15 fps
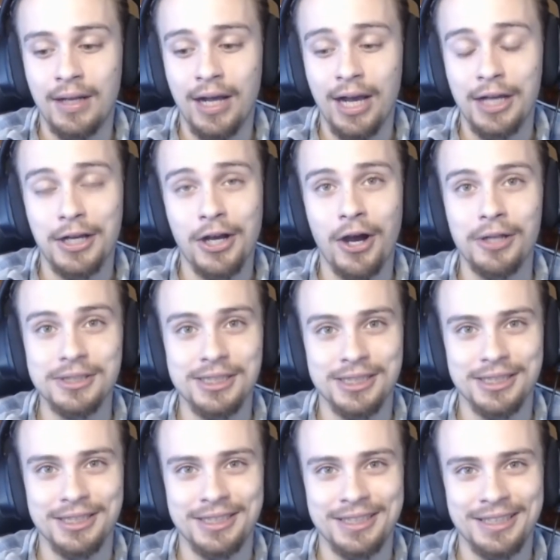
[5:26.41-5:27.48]
I
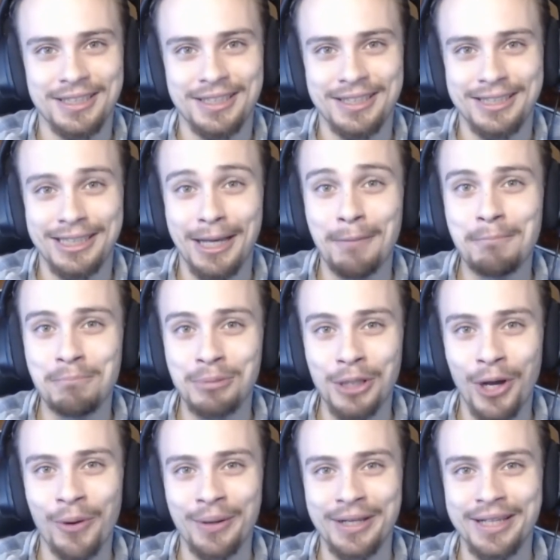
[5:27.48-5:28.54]
constantly kept
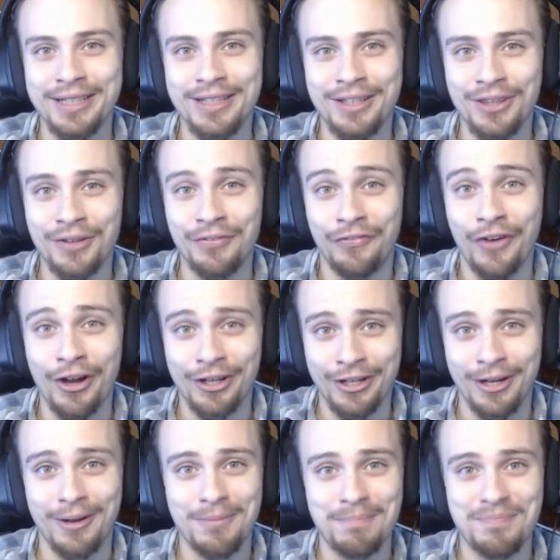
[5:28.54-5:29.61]
blowing it the fuck up.